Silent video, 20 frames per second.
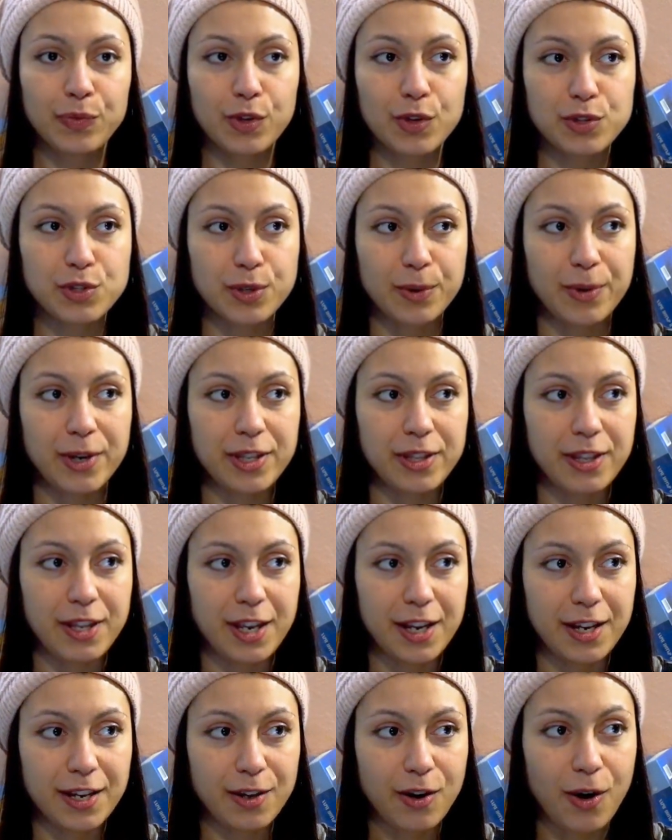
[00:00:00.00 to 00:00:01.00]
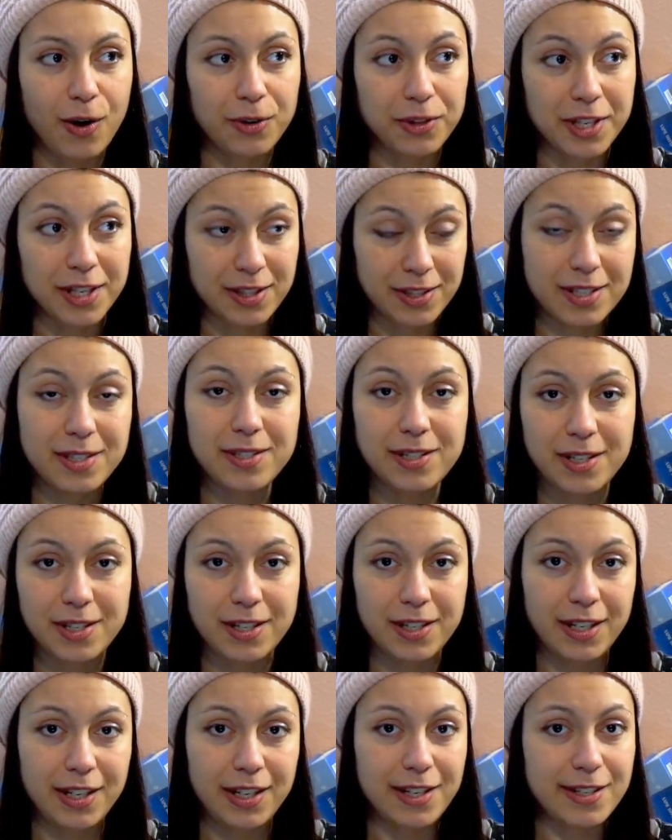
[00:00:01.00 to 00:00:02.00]
So I think
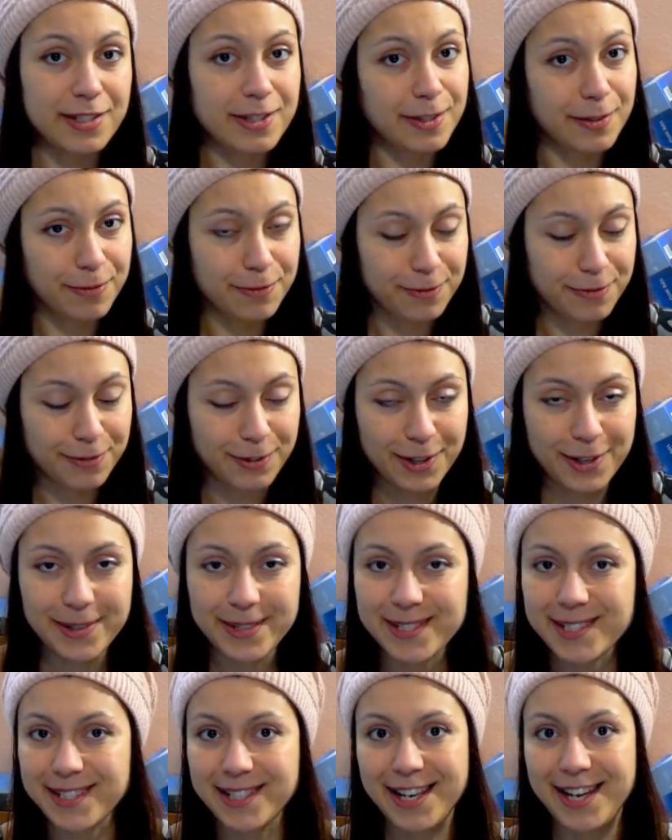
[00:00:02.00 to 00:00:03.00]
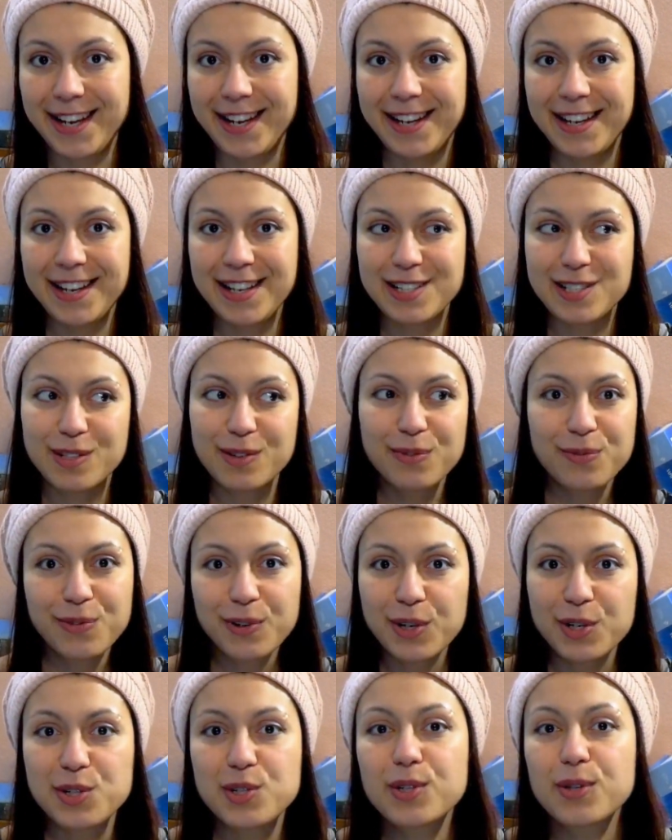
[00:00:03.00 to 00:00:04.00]
authenticity is the first thing, is the
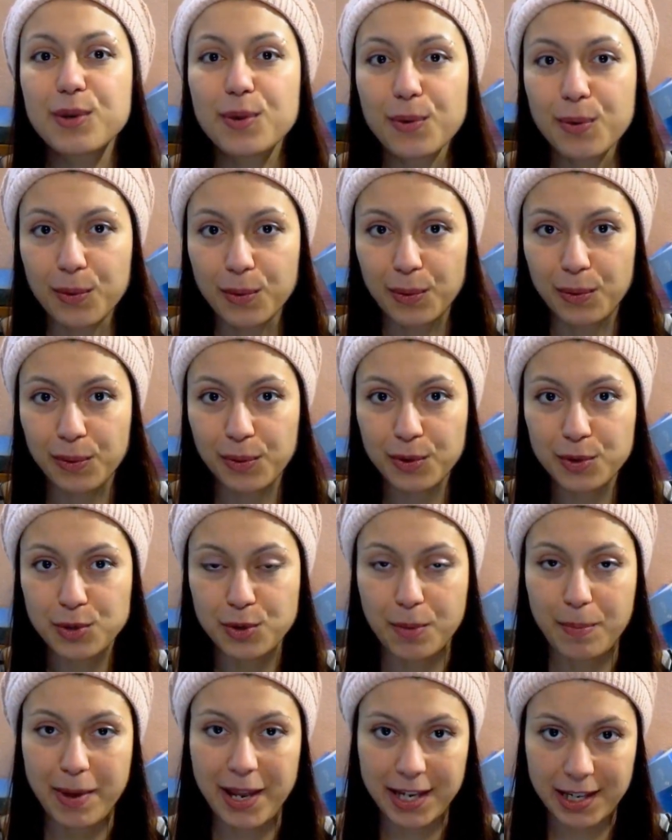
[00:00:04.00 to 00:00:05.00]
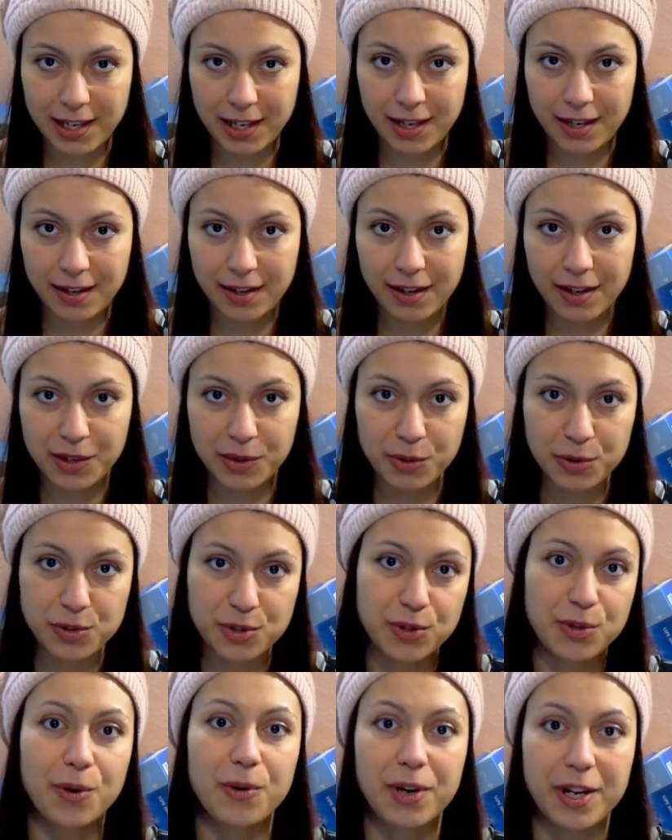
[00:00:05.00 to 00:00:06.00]
first rule to making a good
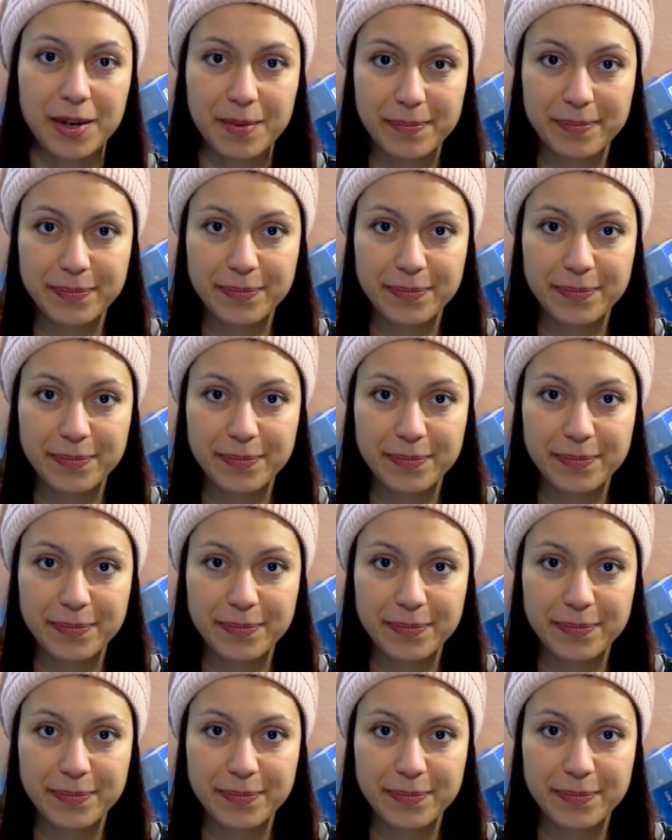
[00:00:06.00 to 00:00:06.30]
story.